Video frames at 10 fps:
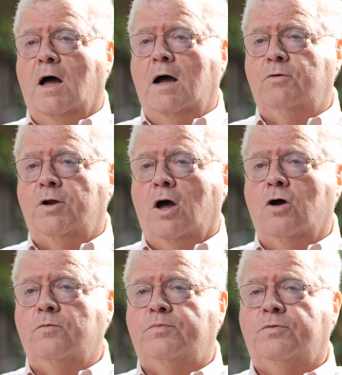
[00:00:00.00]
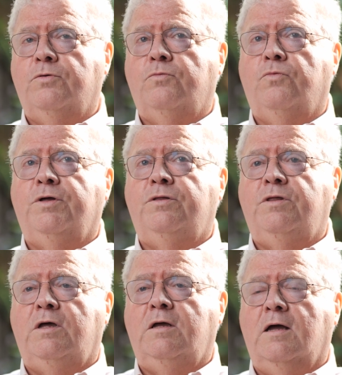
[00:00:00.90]
I would hope that
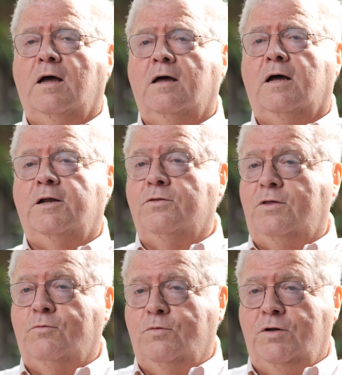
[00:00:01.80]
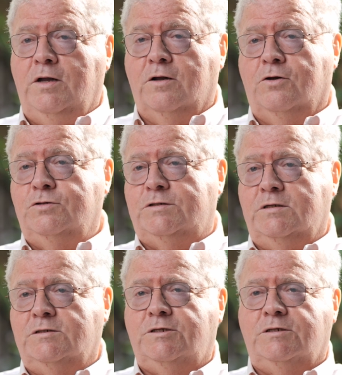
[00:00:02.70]
with the... I don't think we'll need
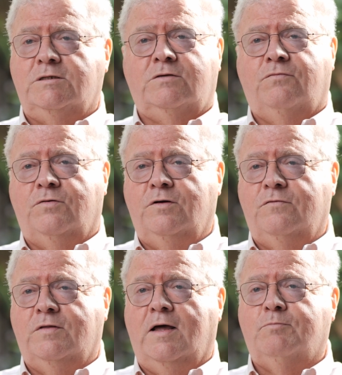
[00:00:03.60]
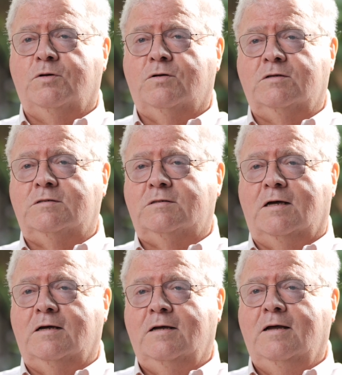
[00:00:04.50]
hallucinogens for that, because
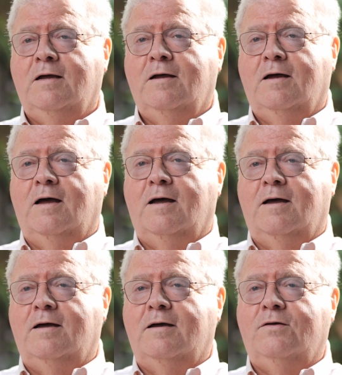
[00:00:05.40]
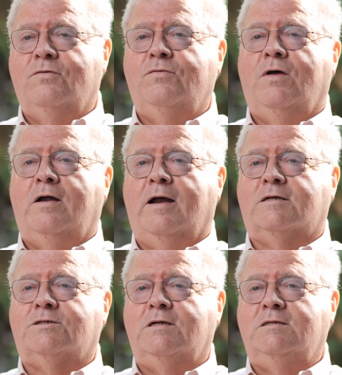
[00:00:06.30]
they're
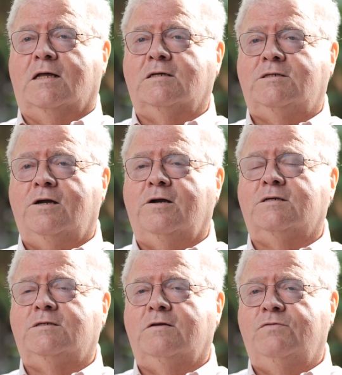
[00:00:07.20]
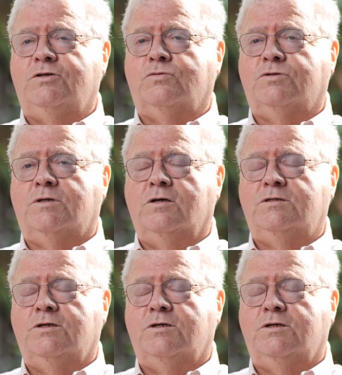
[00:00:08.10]
actually deleterious in visual snow